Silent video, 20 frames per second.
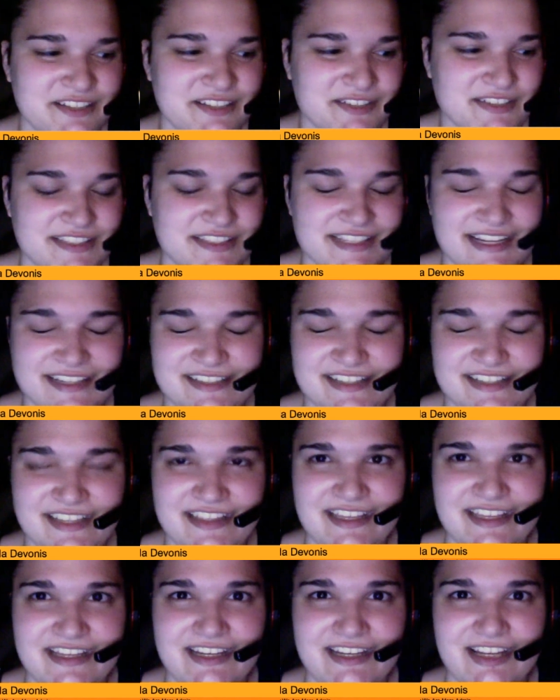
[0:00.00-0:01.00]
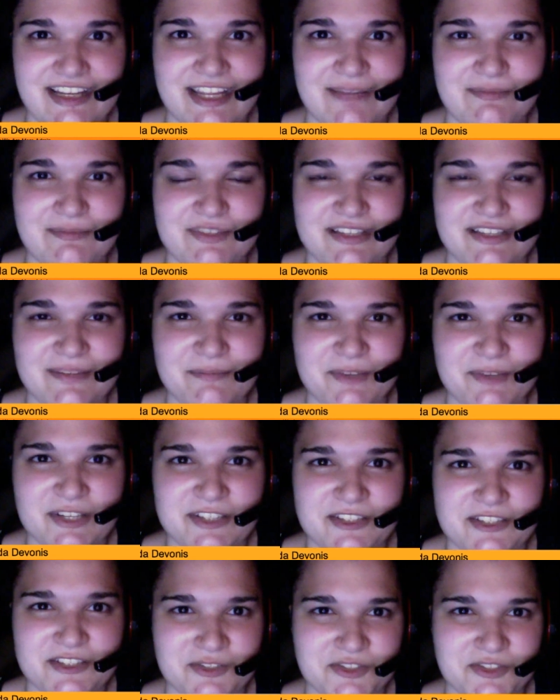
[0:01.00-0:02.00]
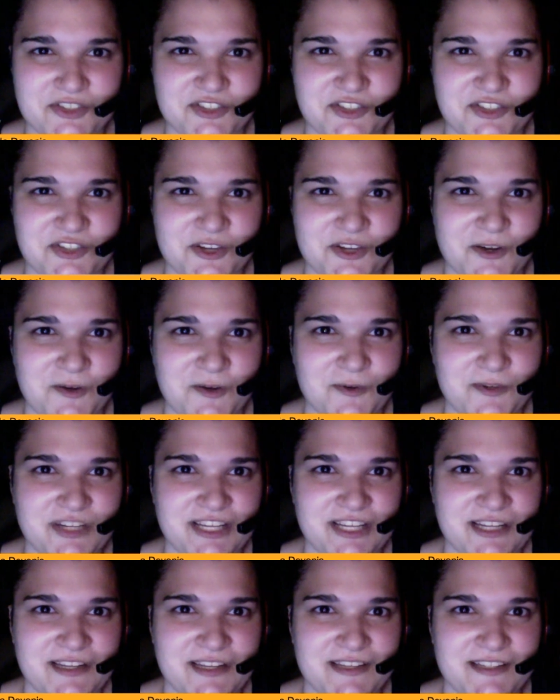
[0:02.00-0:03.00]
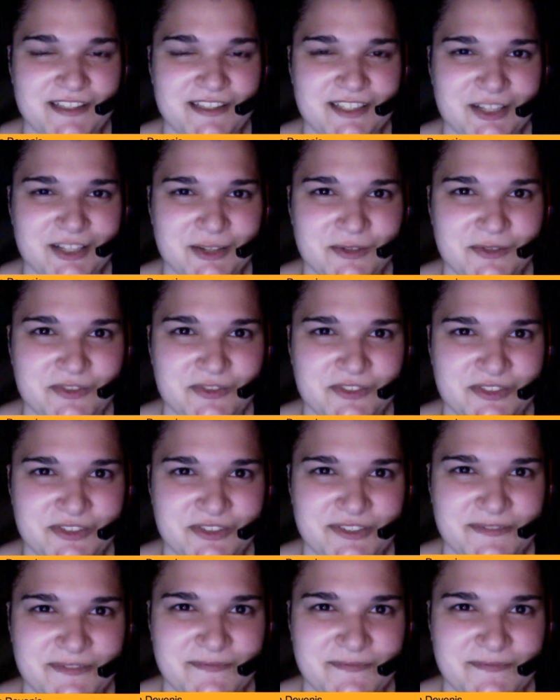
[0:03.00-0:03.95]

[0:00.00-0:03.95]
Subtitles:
is actually they named the monster Stone Dozer.